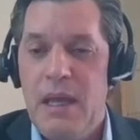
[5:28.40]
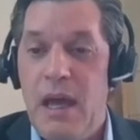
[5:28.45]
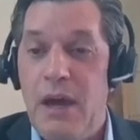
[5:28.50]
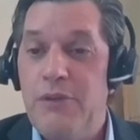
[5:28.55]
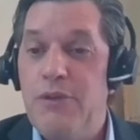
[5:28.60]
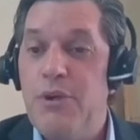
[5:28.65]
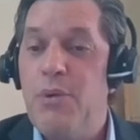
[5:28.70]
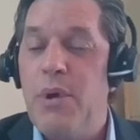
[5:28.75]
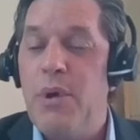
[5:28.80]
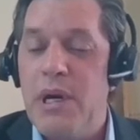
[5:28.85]

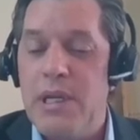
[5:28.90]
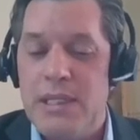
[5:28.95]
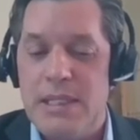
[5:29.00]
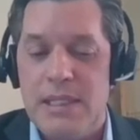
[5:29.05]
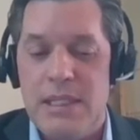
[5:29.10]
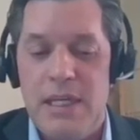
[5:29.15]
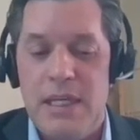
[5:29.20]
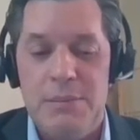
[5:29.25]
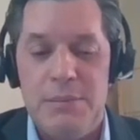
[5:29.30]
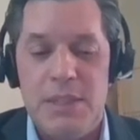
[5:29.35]
Everywhere it
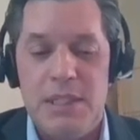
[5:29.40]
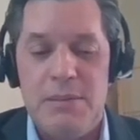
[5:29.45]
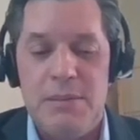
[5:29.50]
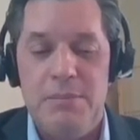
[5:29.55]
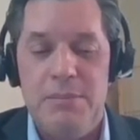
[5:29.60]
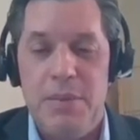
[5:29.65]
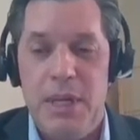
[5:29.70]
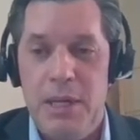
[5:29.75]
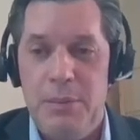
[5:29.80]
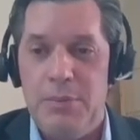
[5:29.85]
seems,
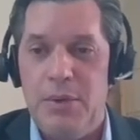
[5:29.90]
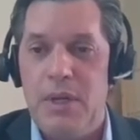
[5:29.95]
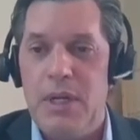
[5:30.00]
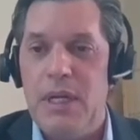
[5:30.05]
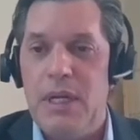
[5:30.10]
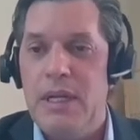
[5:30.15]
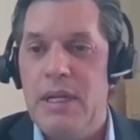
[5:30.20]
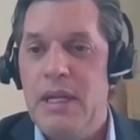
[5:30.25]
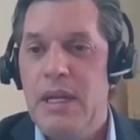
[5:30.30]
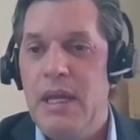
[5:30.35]

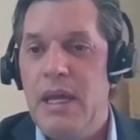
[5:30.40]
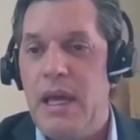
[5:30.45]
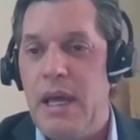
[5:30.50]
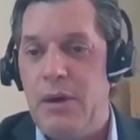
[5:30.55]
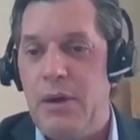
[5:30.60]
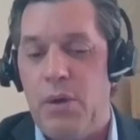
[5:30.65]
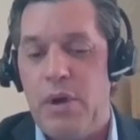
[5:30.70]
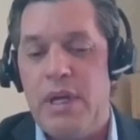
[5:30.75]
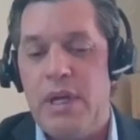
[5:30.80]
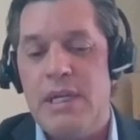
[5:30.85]
people and
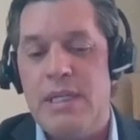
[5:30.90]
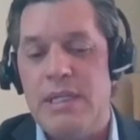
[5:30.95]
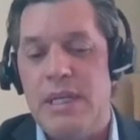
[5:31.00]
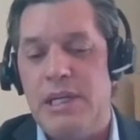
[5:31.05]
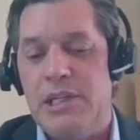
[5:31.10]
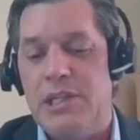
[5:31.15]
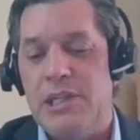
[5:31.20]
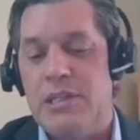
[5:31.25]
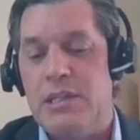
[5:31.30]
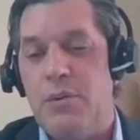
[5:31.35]

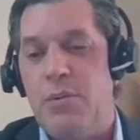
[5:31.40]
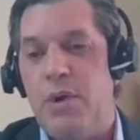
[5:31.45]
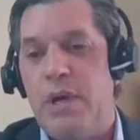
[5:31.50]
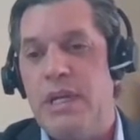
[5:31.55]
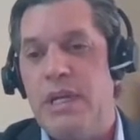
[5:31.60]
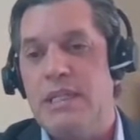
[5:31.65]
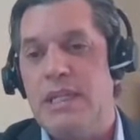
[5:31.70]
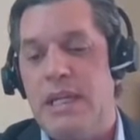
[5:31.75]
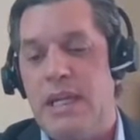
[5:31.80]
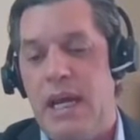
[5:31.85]
organizations are
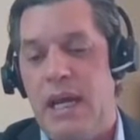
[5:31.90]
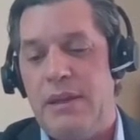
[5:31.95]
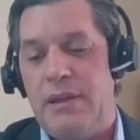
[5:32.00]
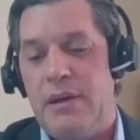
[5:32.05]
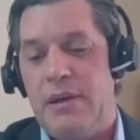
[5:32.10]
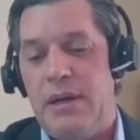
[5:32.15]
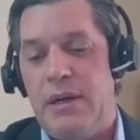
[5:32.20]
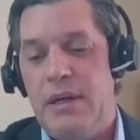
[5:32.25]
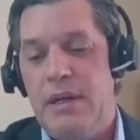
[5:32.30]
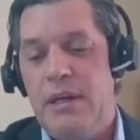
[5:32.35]
working
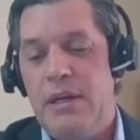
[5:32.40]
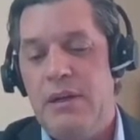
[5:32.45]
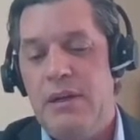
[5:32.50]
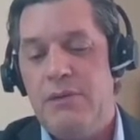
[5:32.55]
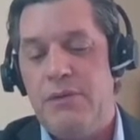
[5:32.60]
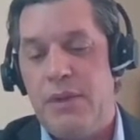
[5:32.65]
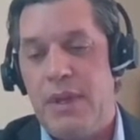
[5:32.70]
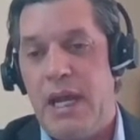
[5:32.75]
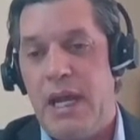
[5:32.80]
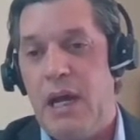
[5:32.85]
together
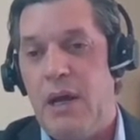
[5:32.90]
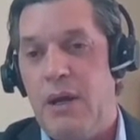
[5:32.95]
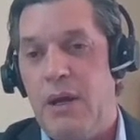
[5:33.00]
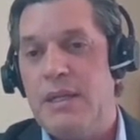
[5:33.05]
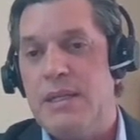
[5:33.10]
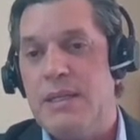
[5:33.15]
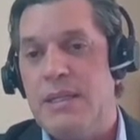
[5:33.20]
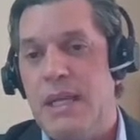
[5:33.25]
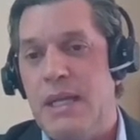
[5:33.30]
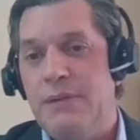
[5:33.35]
for the health
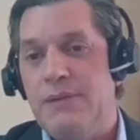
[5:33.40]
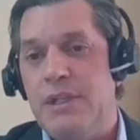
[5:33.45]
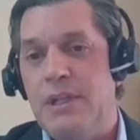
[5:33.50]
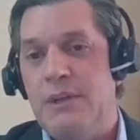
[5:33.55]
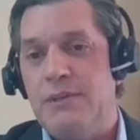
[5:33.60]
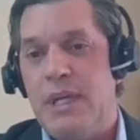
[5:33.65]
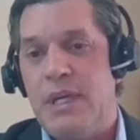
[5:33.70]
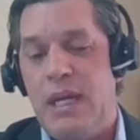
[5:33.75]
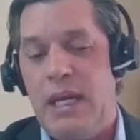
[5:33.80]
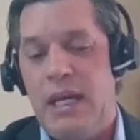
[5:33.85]
and safety
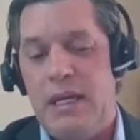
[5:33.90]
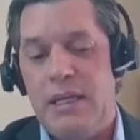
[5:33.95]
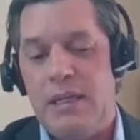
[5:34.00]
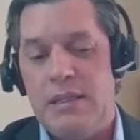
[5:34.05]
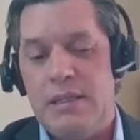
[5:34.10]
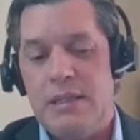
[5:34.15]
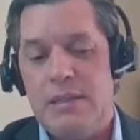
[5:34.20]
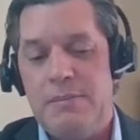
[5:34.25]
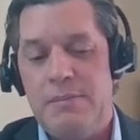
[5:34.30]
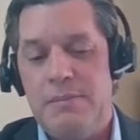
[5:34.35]
of
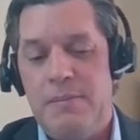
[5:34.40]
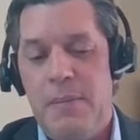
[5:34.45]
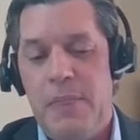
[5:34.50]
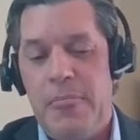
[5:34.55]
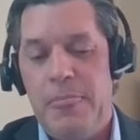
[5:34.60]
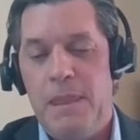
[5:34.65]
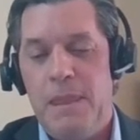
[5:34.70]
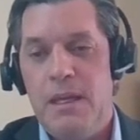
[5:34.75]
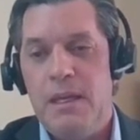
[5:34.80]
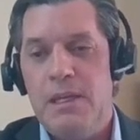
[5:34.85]
Canadians.
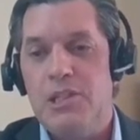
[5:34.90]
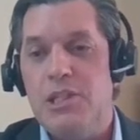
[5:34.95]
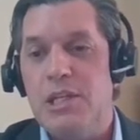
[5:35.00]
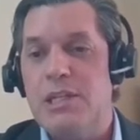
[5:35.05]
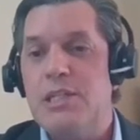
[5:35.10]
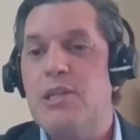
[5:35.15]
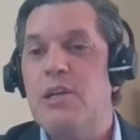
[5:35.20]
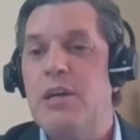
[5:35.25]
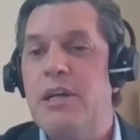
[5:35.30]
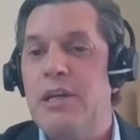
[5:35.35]

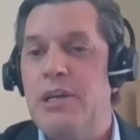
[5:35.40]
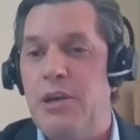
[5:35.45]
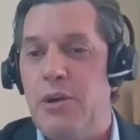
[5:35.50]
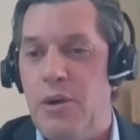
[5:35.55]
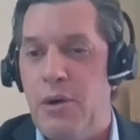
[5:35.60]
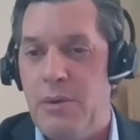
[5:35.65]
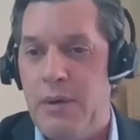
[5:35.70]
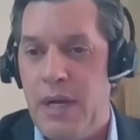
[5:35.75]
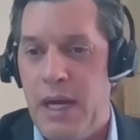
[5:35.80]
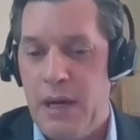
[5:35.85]
Just look at your
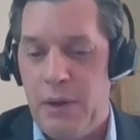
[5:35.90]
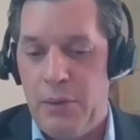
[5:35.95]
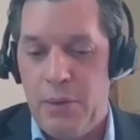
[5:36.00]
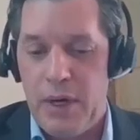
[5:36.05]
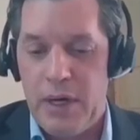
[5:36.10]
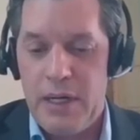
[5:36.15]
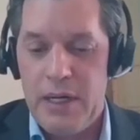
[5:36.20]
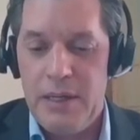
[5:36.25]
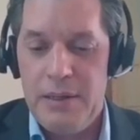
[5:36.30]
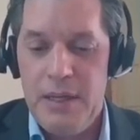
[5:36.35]
own
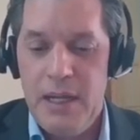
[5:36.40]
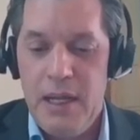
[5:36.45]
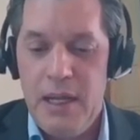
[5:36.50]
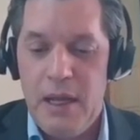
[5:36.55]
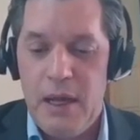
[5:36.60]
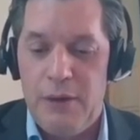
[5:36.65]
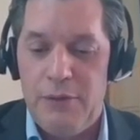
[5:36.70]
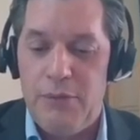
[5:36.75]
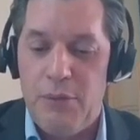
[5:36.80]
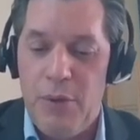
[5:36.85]
network
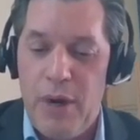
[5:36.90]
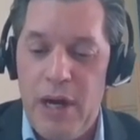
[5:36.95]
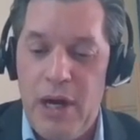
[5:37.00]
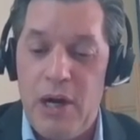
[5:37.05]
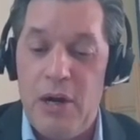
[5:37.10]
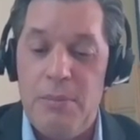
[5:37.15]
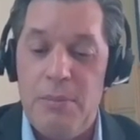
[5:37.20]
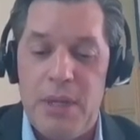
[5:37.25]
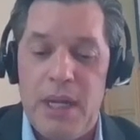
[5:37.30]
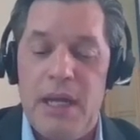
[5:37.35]
of
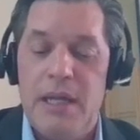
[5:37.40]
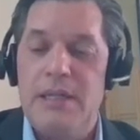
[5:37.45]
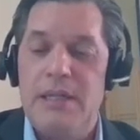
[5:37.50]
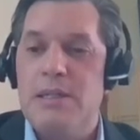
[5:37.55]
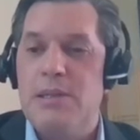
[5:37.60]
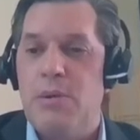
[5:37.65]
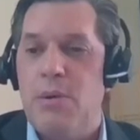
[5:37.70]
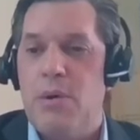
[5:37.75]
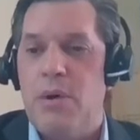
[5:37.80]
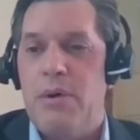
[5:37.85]
rare blood
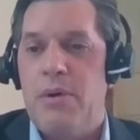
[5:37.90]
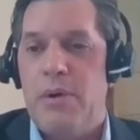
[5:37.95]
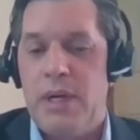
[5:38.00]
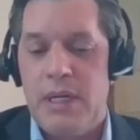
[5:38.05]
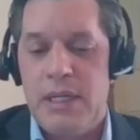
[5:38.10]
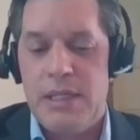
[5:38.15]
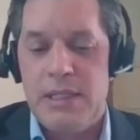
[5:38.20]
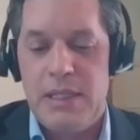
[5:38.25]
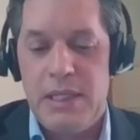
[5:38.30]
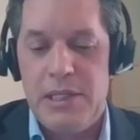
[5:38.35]
disorder
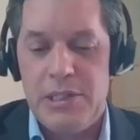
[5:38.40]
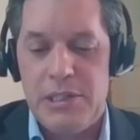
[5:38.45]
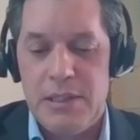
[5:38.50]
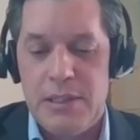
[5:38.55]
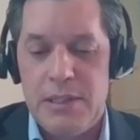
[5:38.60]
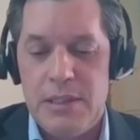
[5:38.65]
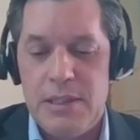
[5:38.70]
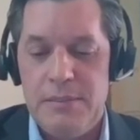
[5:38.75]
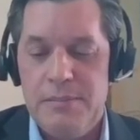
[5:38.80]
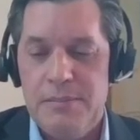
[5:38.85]

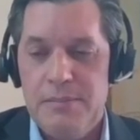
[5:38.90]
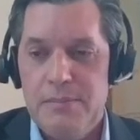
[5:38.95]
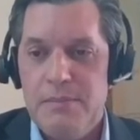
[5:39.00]
organizations.